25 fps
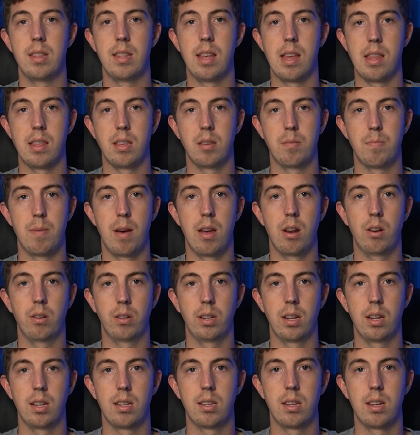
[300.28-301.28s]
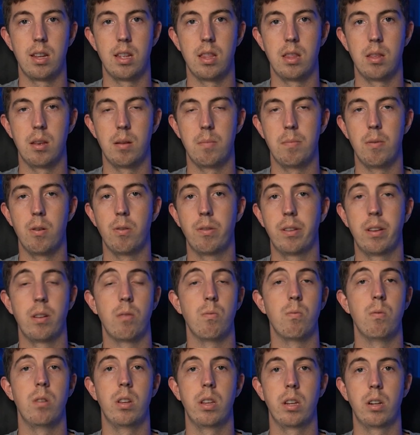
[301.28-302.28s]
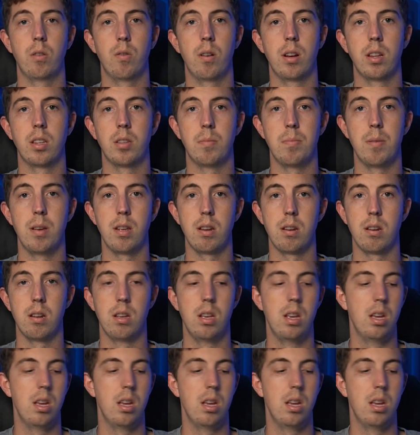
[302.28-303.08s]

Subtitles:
that this paddle gets, and they both get really great spin.